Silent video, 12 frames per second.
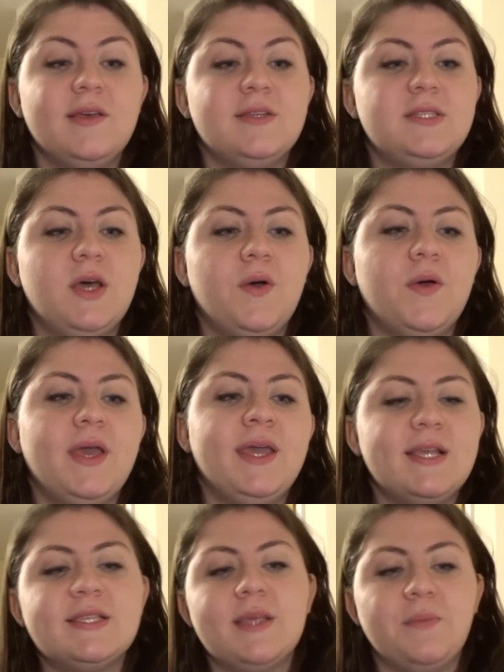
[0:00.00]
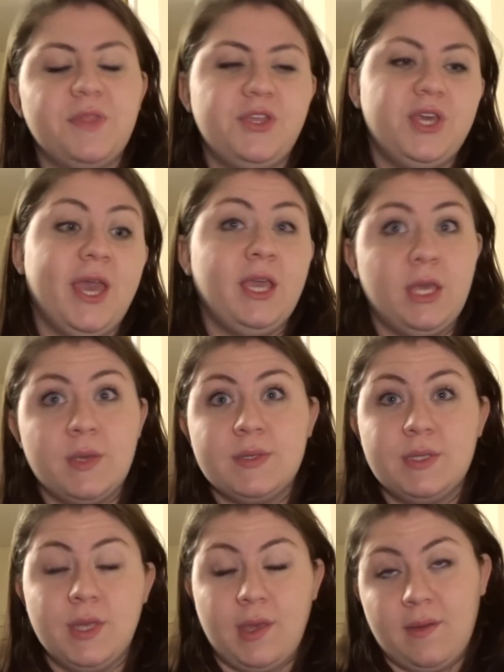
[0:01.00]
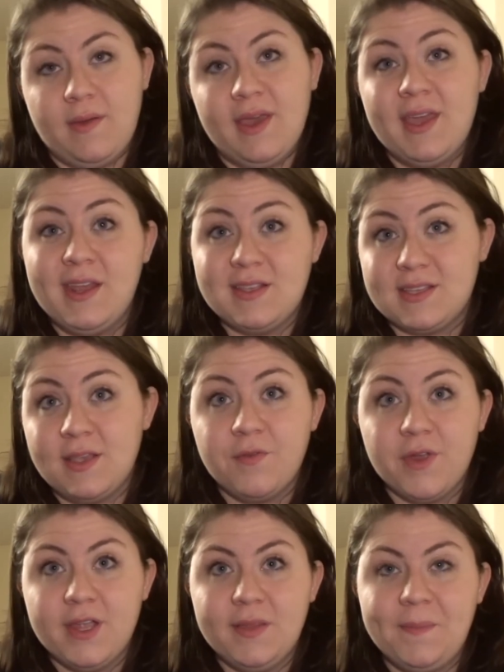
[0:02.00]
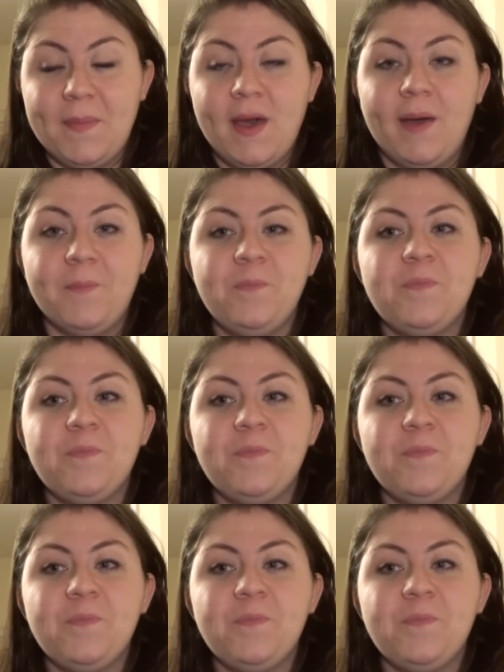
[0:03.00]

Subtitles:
So it is something to get used to. It is different, but